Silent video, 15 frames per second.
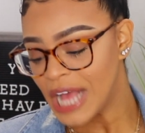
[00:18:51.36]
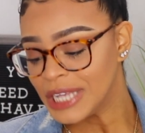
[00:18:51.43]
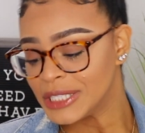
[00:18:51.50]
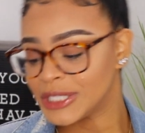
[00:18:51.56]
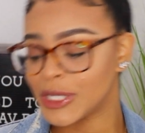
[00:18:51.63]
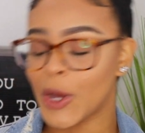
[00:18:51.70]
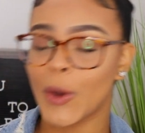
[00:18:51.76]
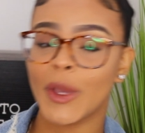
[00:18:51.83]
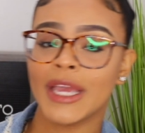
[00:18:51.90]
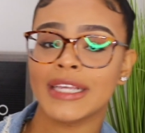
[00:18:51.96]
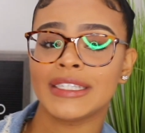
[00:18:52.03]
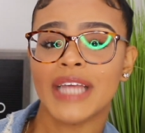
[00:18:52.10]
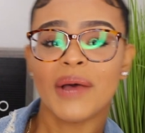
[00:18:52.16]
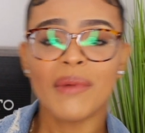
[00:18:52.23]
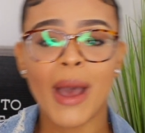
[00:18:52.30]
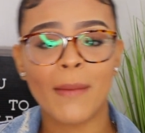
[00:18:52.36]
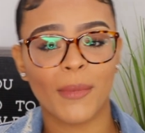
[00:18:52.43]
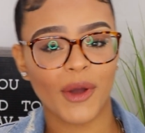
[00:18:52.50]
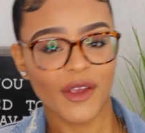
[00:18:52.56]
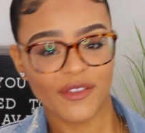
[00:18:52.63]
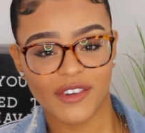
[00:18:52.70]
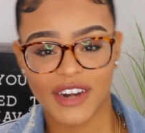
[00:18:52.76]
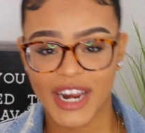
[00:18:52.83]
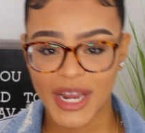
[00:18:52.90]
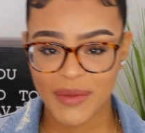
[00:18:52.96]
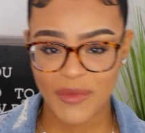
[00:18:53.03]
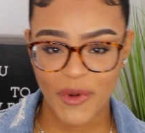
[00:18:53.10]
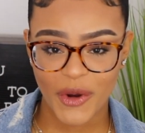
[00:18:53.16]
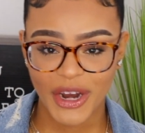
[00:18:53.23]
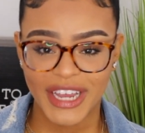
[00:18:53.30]
So he's not my boyfriend
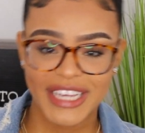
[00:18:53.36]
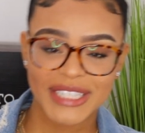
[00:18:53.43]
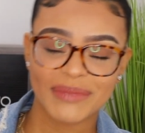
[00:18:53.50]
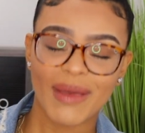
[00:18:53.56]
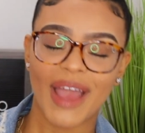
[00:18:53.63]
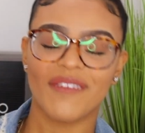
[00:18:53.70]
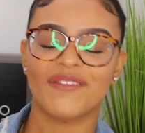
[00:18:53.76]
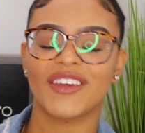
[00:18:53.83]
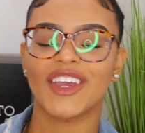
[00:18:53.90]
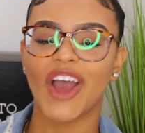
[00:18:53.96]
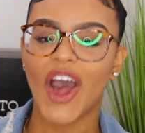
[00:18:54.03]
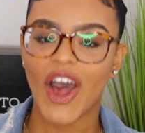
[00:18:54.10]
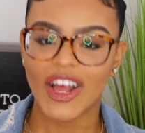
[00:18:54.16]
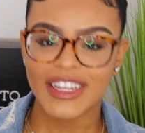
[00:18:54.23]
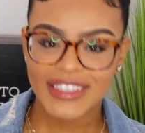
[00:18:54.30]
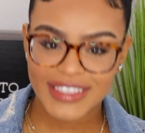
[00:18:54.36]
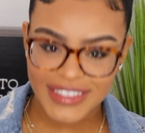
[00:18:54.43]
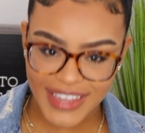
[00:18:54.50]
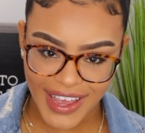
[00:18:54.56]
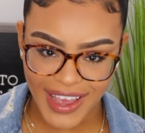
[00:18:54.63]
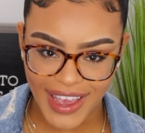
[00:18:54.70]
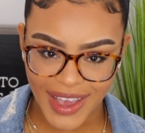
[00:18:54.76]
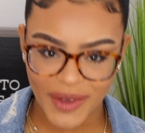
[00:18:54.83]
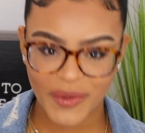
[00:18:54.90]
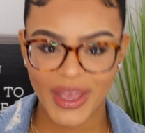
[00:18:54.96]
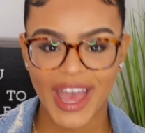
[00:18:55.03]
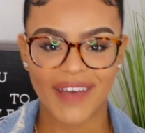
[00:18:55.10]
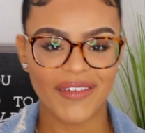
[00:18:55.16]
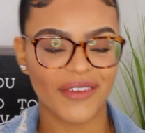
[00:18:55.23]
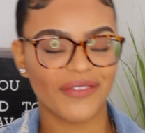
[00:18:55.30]
anymore. He's my fiance. We
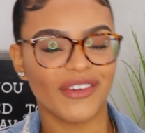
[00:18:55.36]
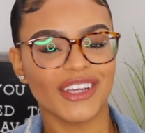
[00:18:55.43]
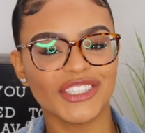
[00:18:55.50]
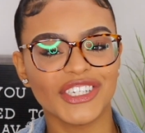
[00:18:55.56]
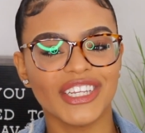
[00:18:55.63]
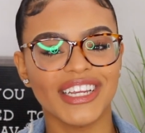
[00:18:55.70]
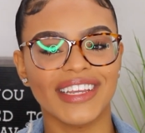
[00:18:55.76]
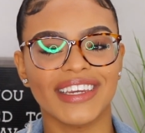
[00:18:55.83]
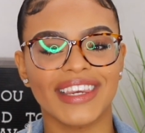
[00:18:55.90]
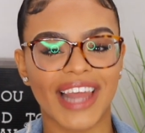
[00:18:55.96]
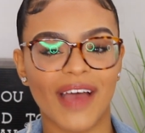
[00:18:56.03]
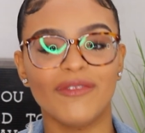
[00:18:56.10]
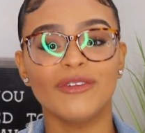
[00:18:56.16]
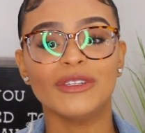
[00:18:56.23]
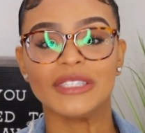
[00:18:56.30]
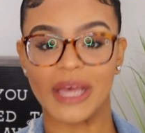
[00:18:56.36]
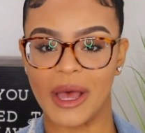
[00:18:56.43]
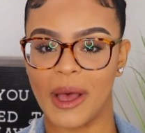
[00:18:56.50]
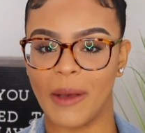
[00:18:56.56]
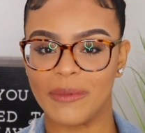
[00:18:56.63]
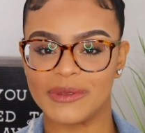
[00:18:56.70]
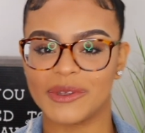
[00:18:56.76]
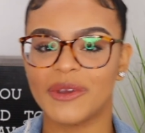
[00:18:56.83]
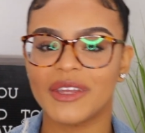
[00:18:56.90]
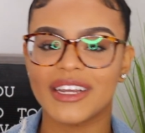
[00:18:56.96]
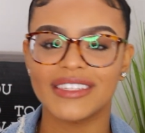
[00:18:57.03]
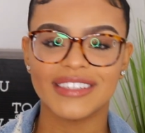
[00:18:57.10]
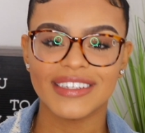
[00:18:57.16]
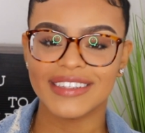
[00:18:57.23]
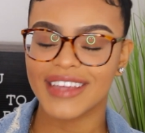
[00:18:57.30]
have officially leveled up, so he
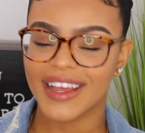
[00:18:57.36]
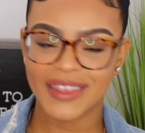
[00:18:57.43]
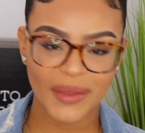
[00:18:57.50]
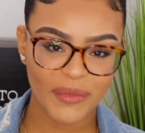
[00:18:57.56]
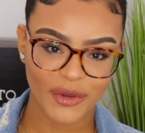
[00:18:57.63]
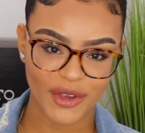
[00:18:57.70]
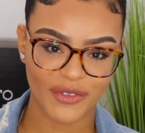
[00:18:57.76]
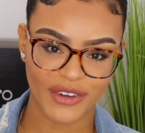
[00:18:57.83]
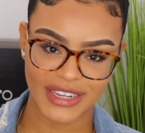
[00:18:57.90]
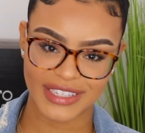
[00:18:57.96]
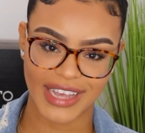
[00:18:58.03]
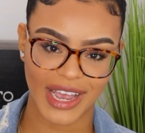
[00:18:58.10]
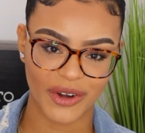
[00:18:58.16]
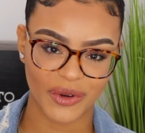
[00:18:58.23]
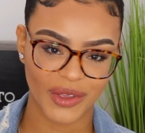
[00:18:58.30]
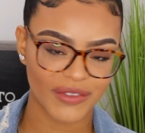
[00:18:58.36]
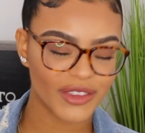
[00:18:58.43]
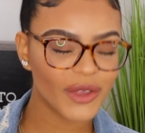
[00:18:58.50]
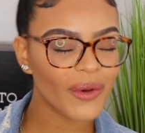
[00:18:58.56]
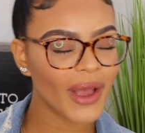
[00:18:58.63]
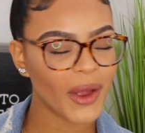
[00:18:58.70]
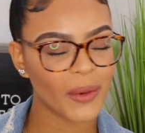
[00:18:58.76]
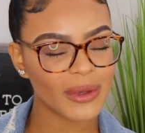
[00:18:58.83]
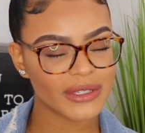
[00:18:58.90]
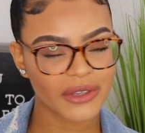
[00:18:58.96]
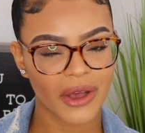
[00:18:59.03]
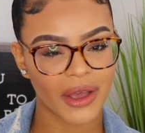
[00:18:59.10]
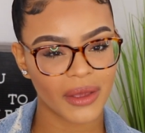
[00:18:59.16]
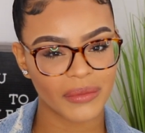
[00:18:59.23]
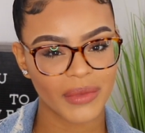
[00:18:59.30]
doesn't get the boyfriend title, even though I always
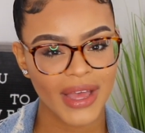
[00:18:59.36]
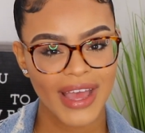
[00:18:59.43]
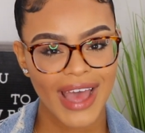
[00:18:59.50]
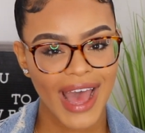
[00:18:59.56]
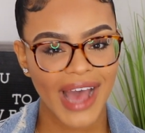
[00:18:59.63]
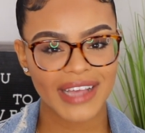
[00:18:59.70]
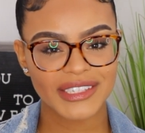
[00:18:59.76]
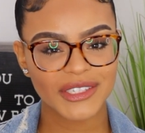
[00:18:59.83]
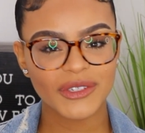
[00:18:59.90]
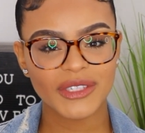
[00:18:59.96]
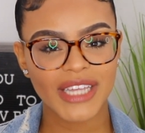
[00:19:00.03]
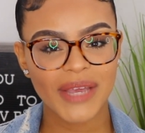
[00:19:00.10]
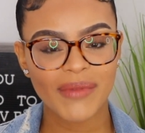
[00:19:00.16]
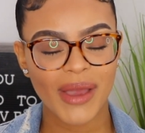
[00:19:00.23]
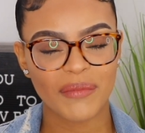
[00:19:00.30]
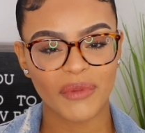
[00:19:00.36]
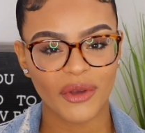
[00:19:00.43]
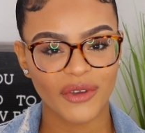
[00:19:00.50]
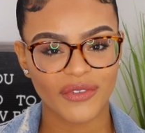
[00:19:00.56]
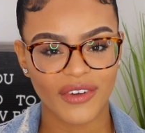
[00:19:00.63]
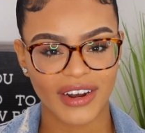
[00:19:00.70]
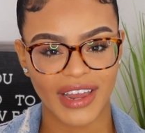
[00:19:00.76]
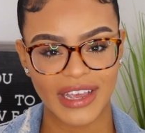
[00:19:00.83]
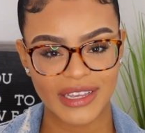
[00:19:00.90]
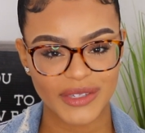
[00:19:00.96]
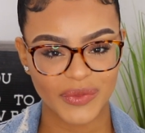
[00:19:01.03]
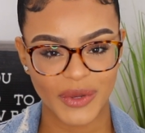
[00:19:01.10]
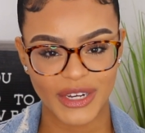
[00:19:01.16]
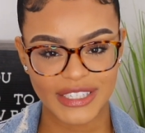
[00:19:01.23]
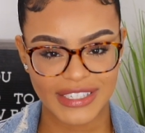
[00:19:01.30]
call him, I still say my boyfriend, like
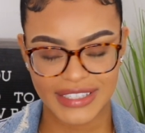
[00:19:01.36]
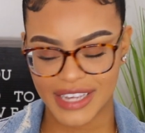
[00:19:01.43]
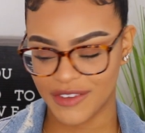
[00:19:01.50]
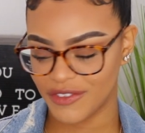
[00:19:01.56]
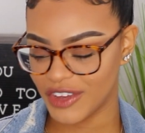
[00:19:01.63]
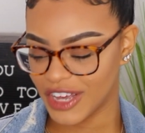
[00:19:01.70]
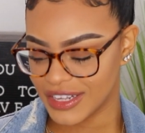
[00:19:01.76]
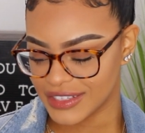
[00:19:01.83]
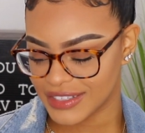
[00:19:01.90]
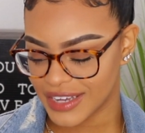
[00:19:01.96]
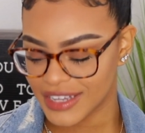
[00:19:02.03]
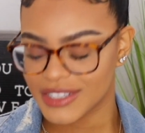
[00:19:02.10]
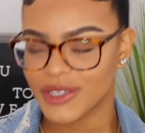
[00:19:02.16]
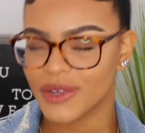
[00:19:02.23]
it's weird to say fiance,